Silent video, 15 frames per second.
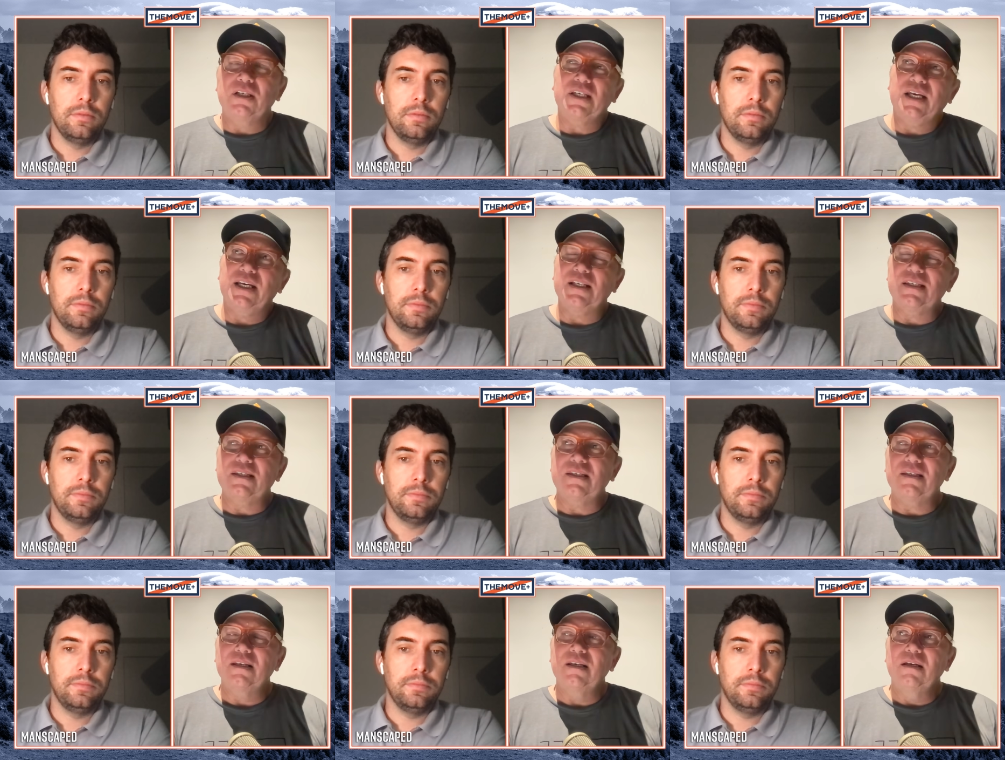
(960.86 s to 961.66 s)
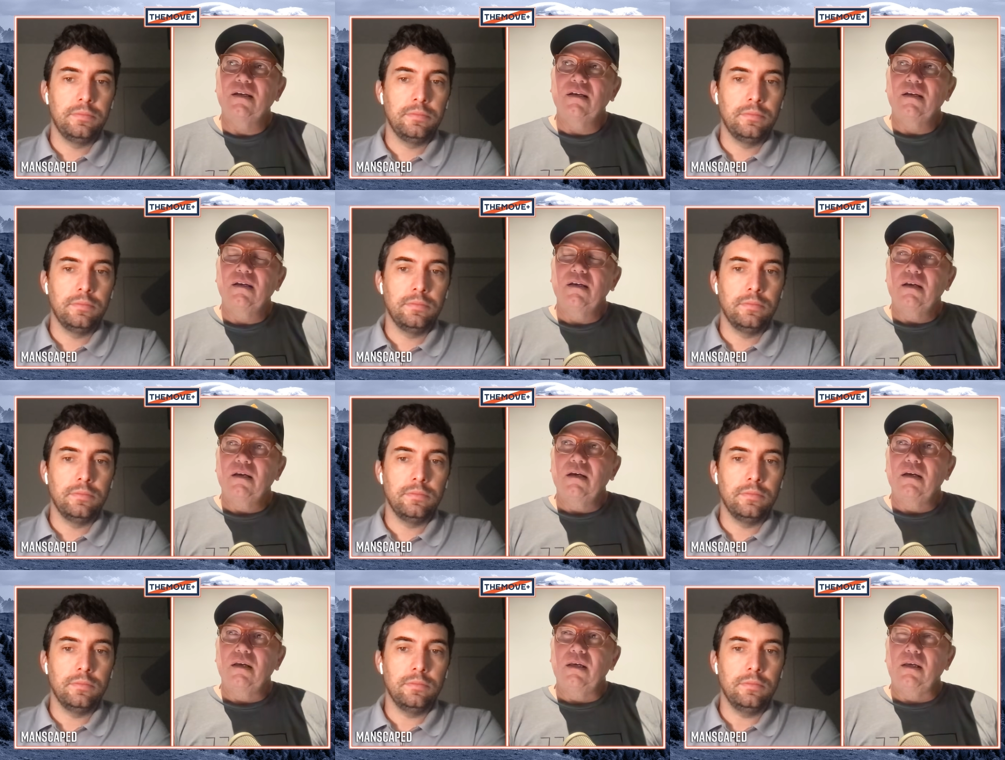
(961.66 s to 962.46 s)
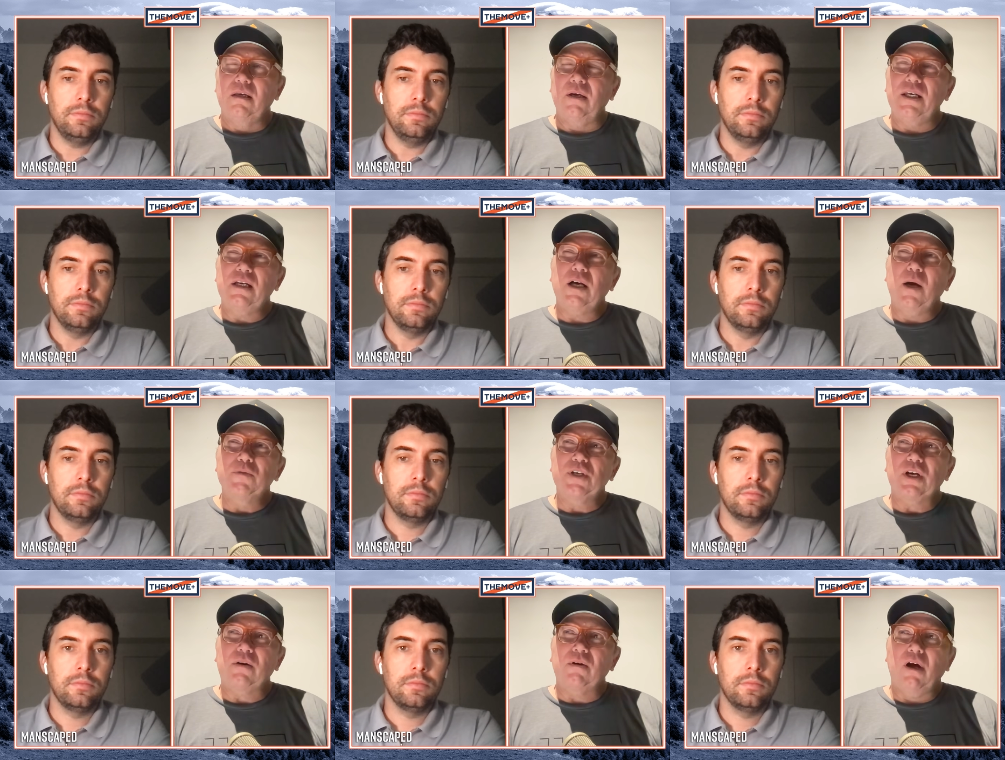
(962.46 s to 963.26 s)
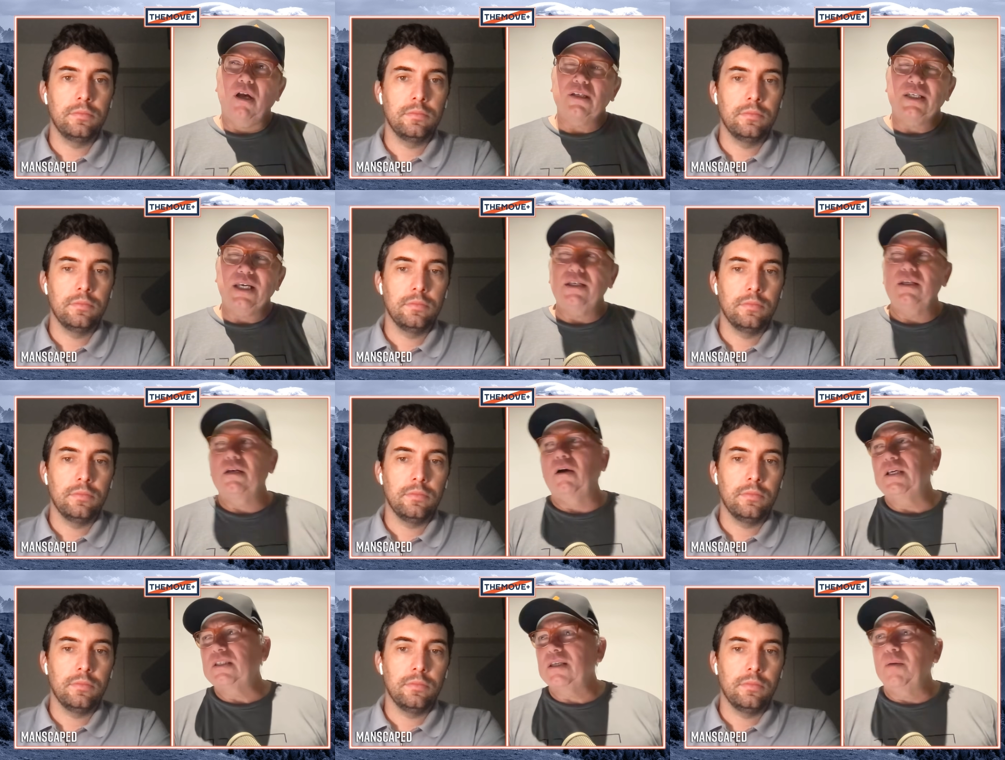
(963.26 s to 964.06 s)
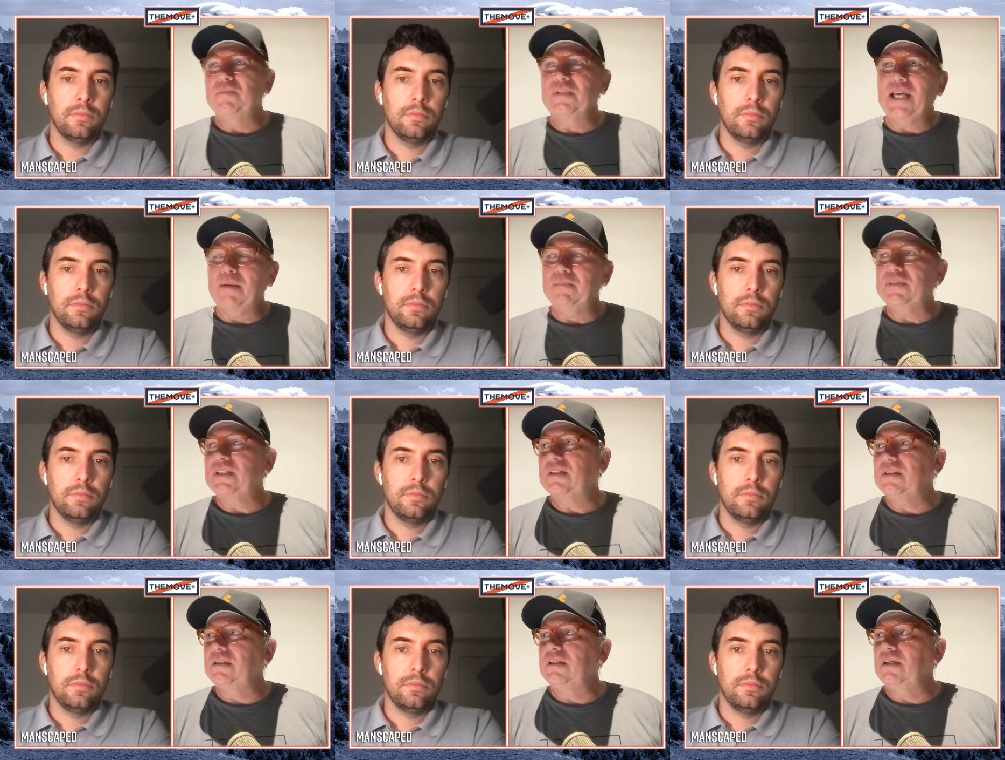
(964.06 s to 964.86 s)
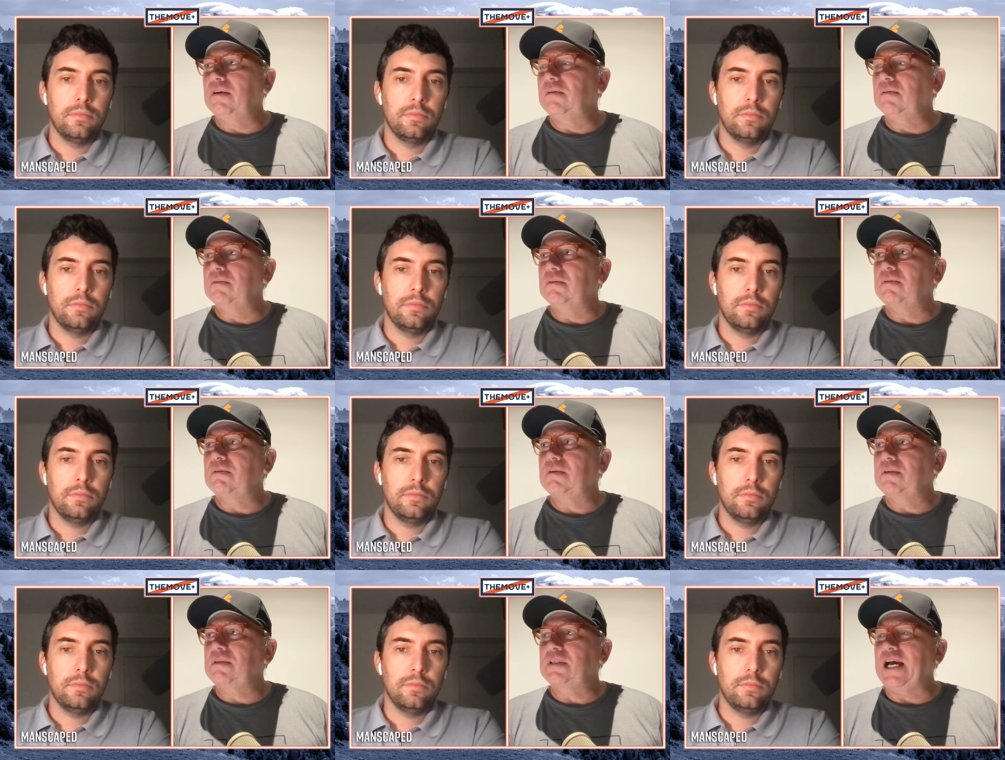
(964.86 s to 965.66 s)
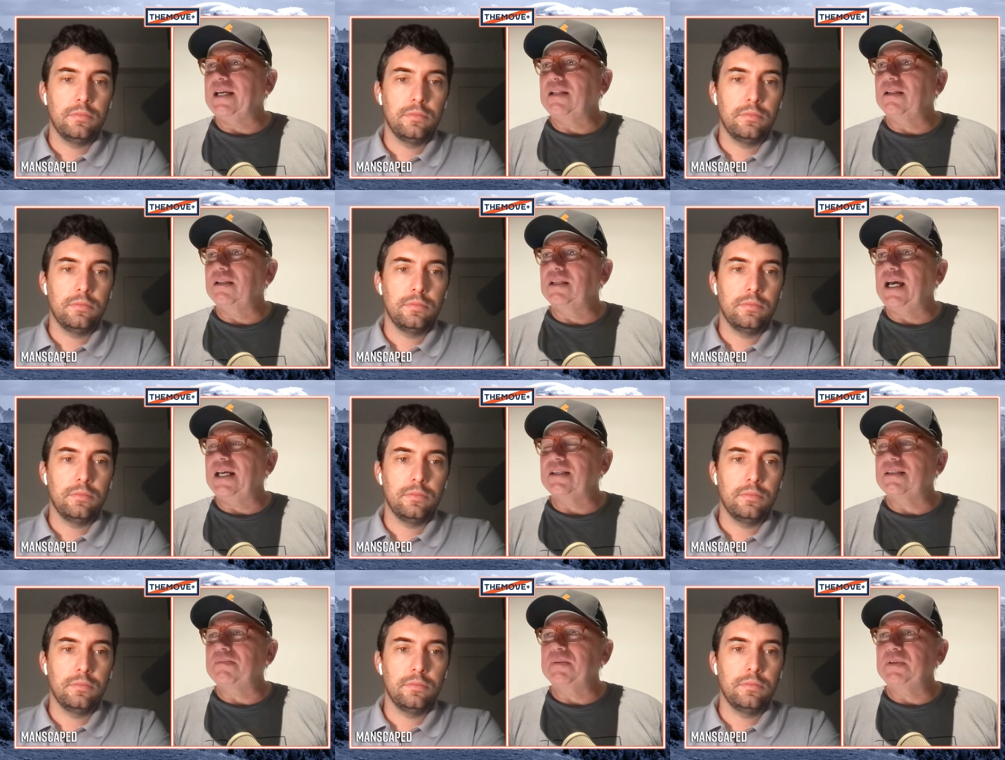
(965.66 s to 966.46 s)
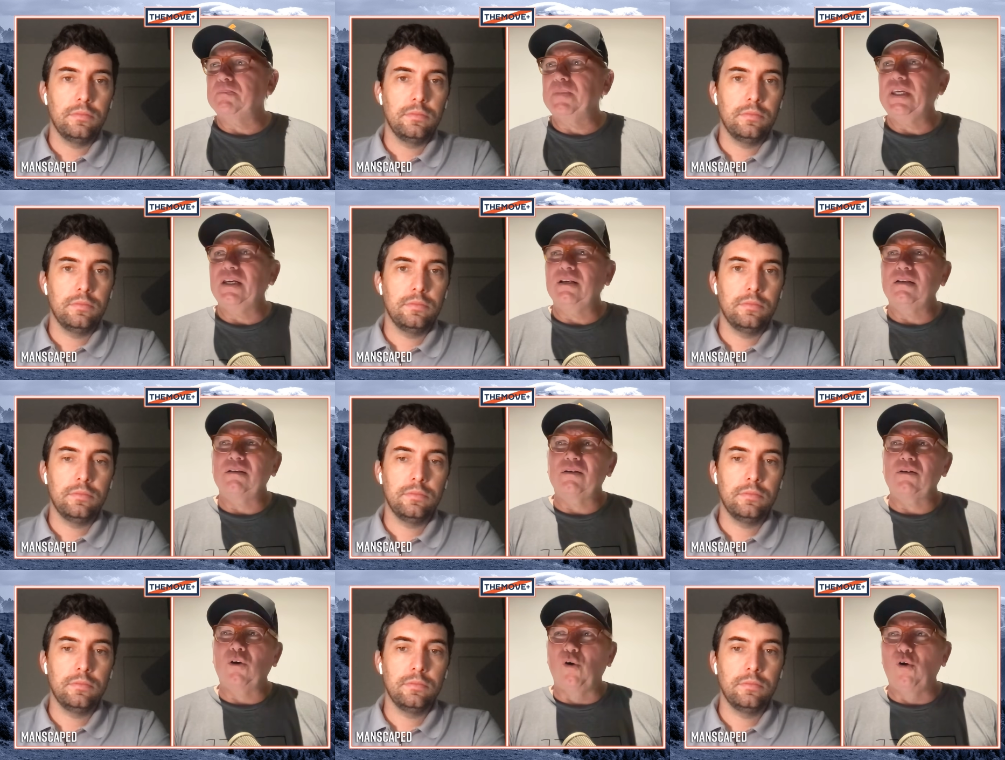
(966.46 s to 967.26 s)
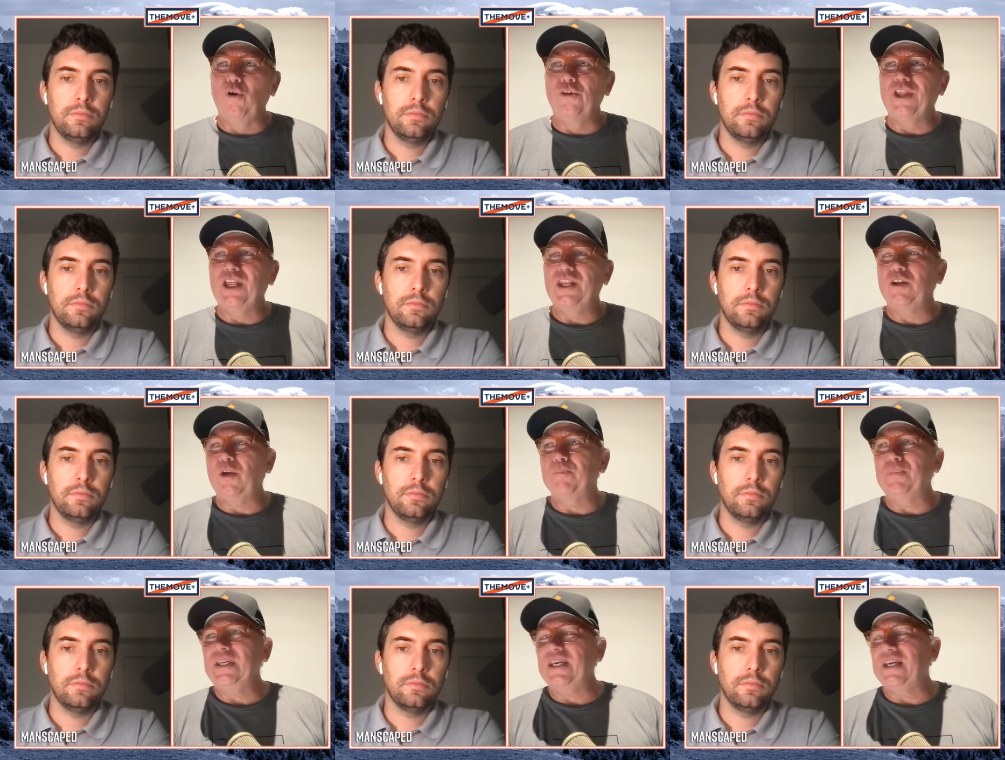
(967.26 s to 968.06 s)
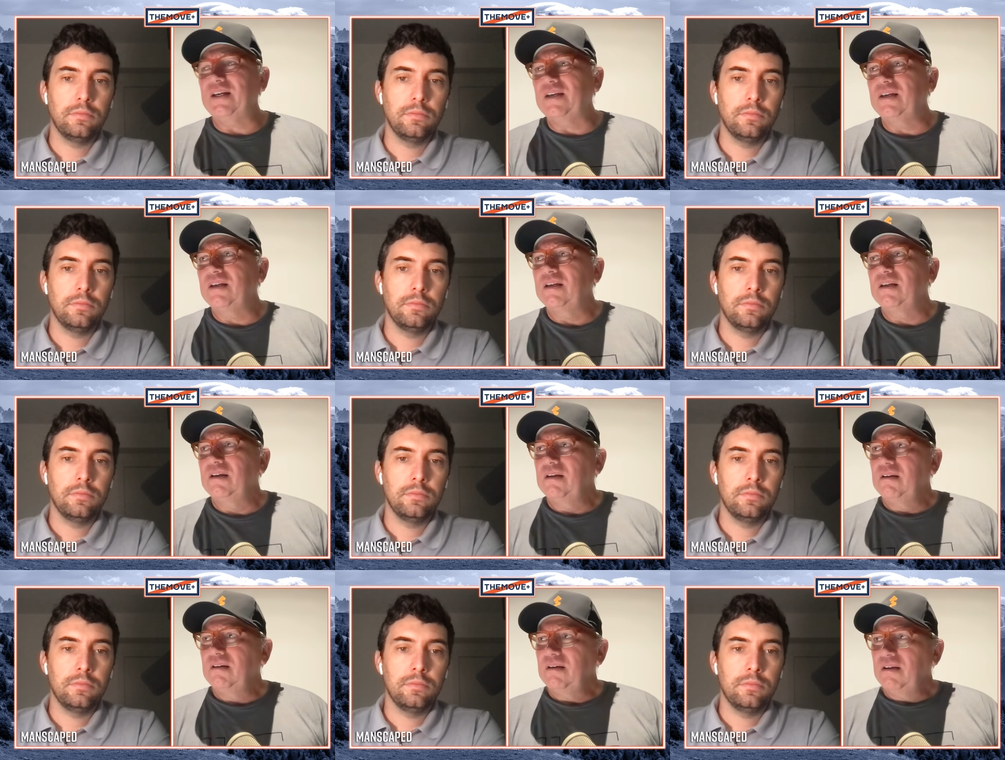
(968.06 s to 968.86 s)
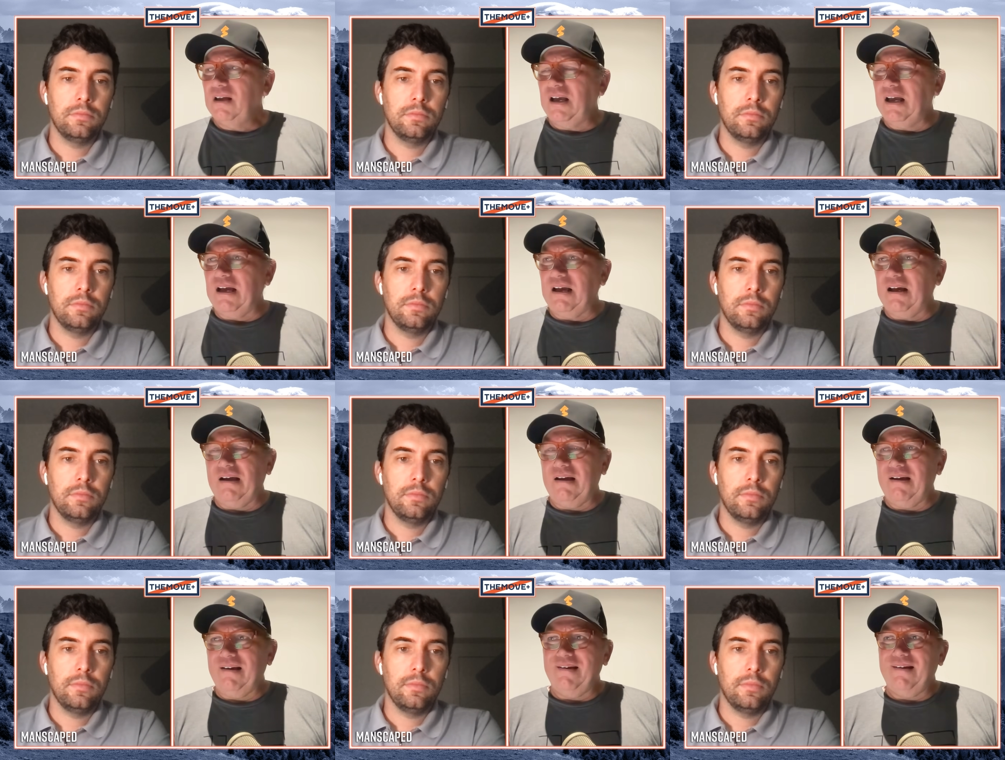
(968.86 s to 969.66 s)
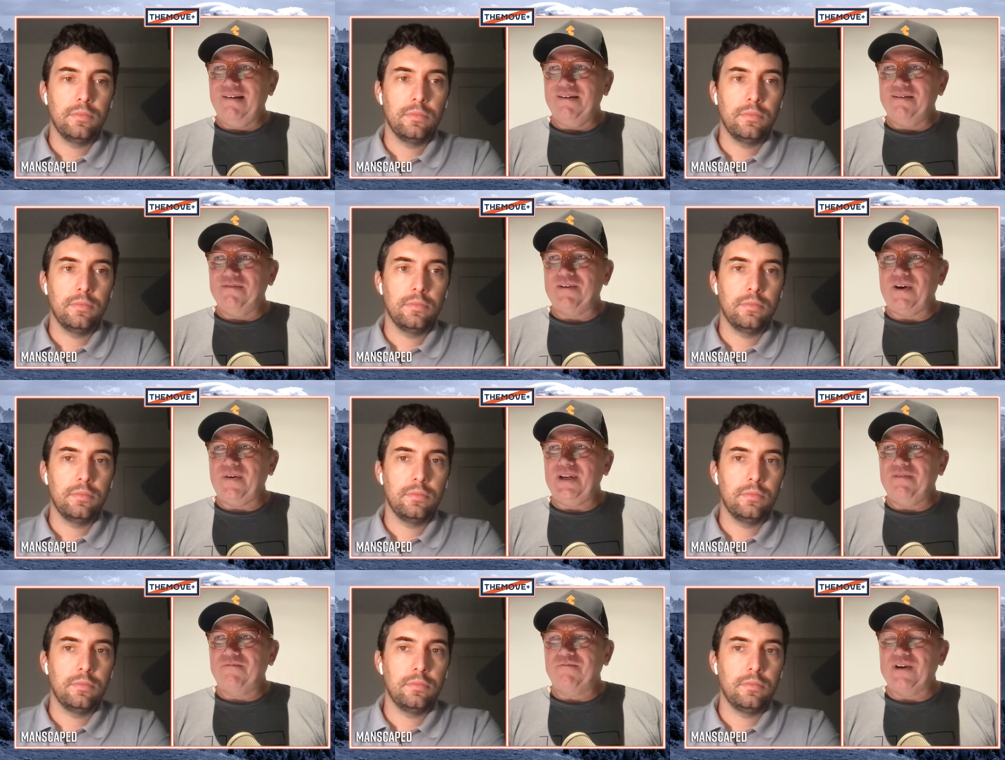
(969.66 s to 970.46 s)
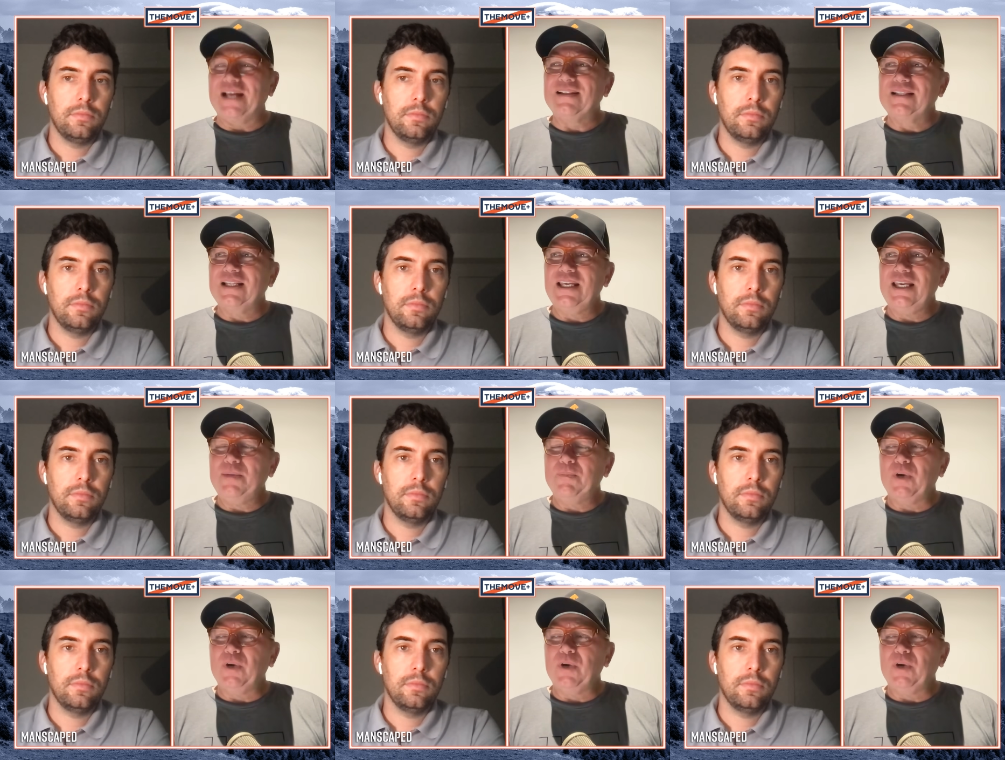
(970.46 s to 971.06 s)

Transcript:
Speaker 1: is, you know, he comes across and, you know, he's sometimes, you know, titled as being cold and not being uh, very friendly.